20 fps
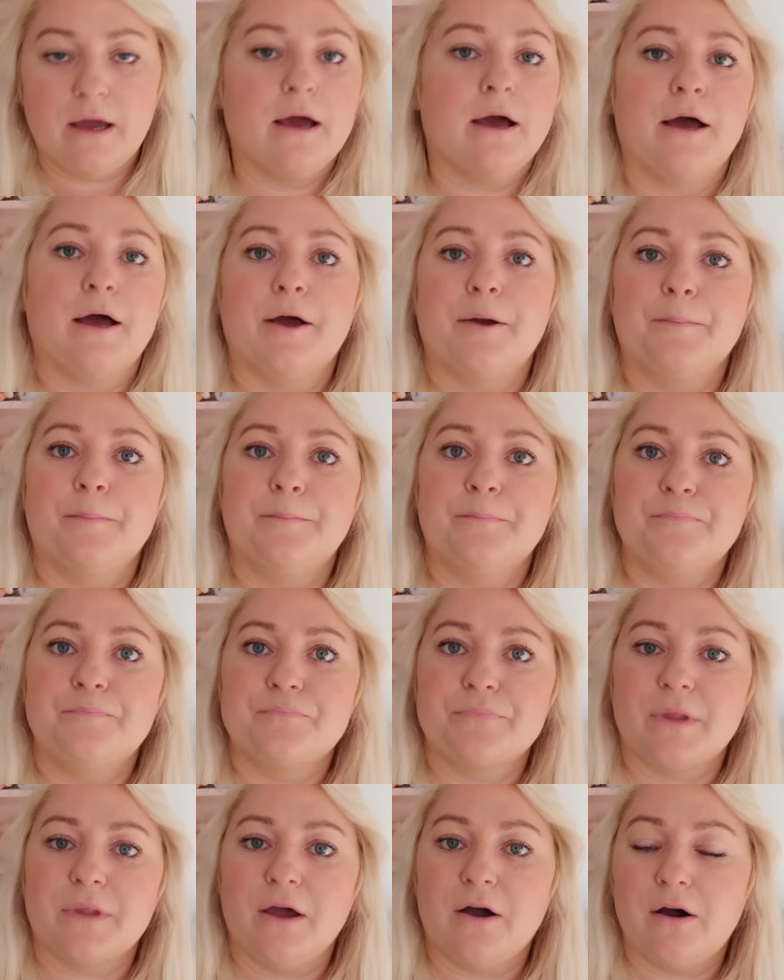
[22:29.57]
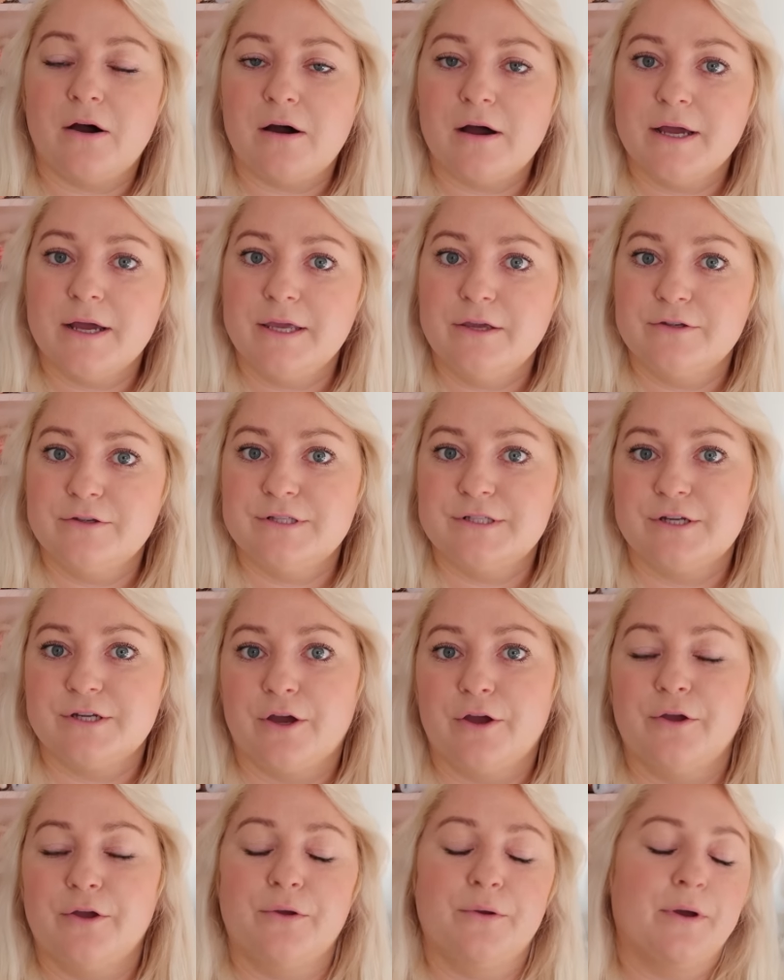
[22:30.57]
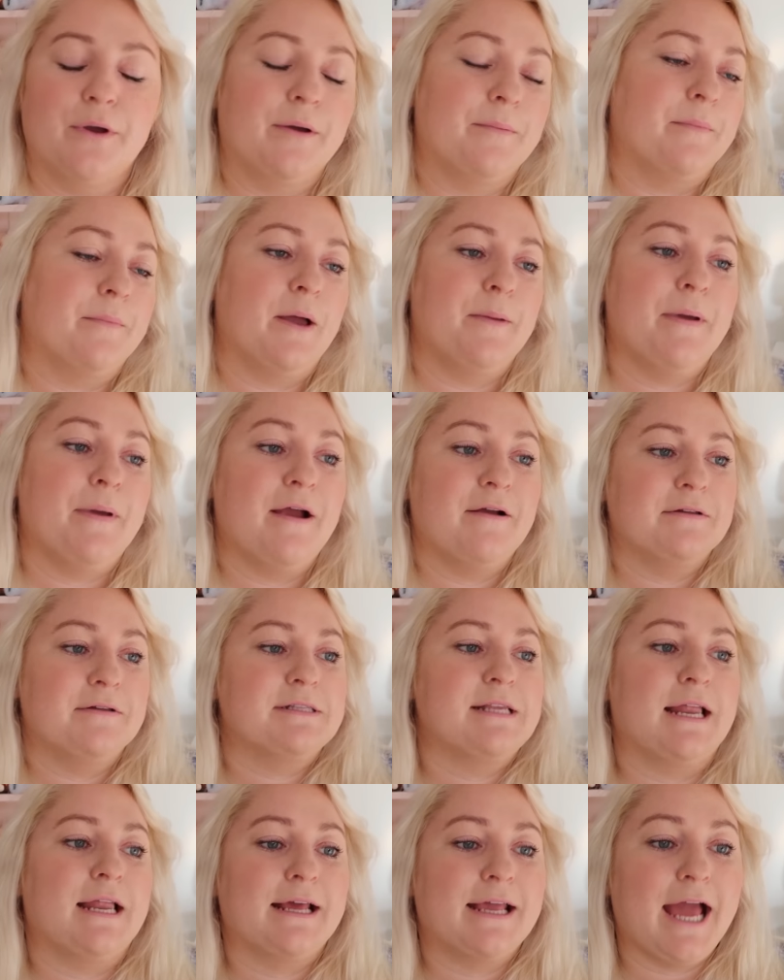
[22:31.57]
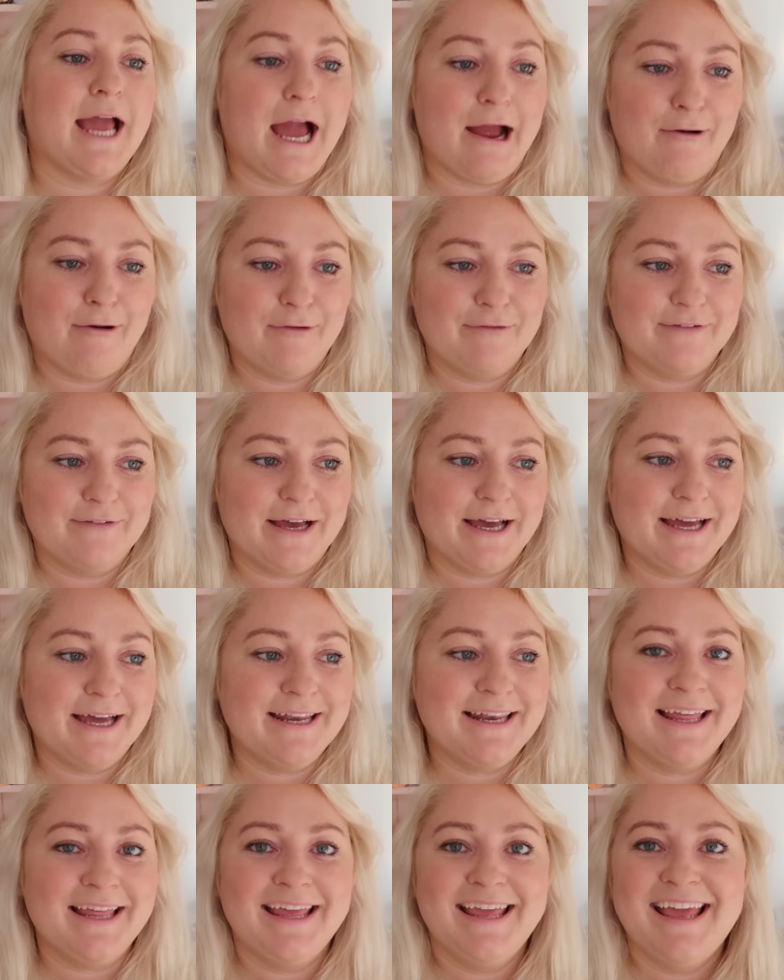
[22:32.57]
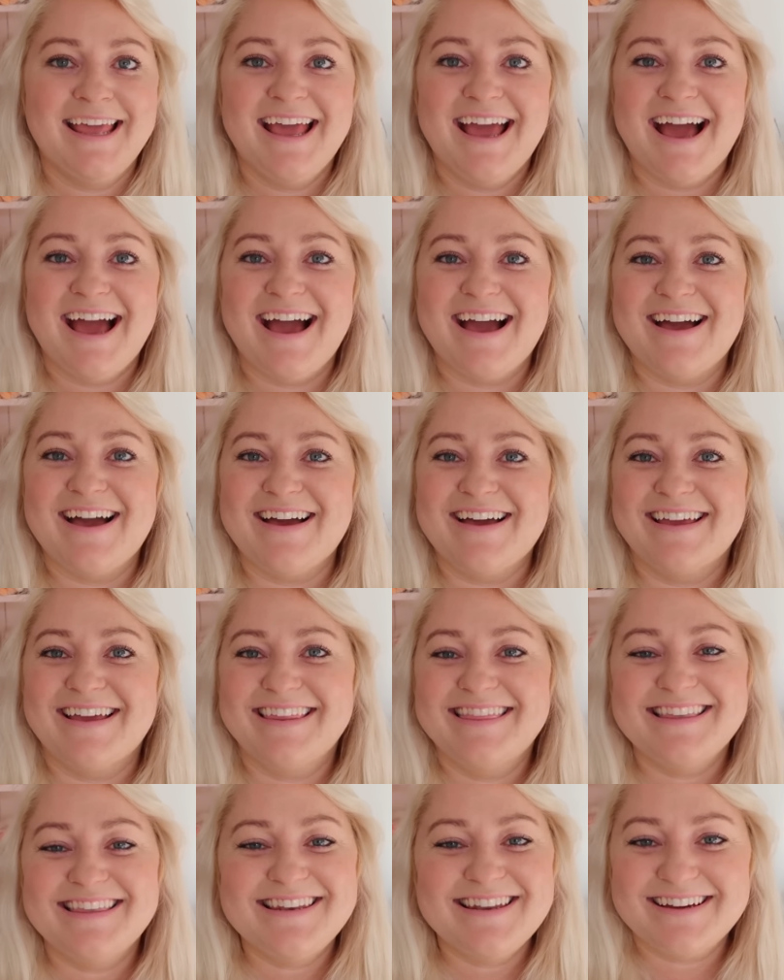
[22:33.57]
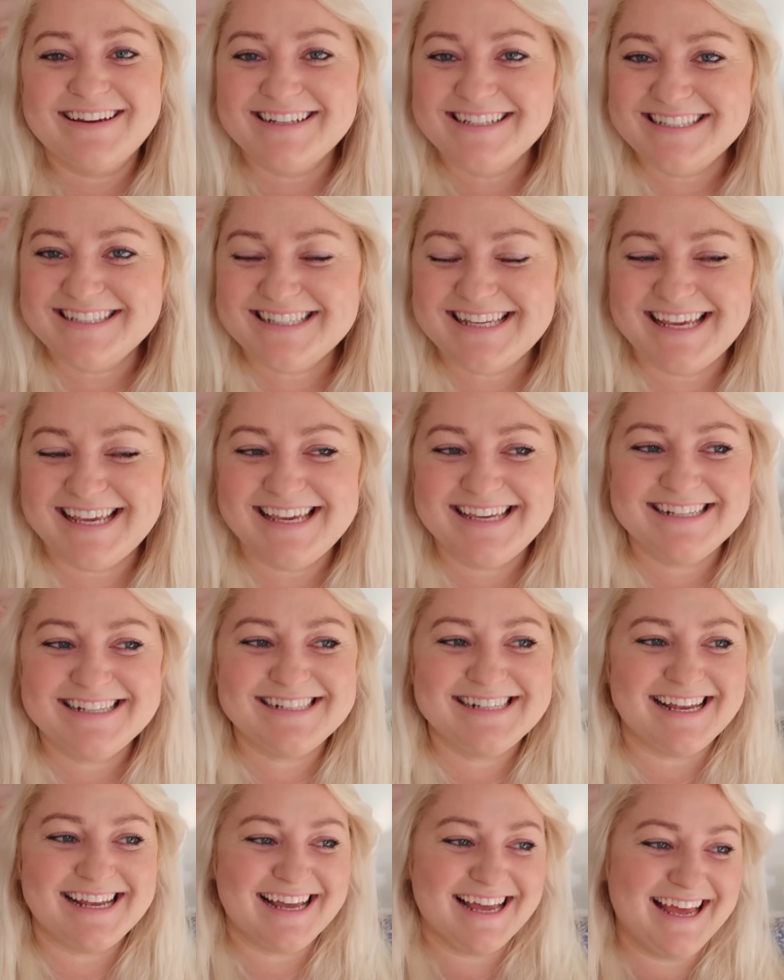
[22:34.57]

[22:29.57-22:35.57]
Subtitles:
I used to go, my parents had a caravan in the 90s,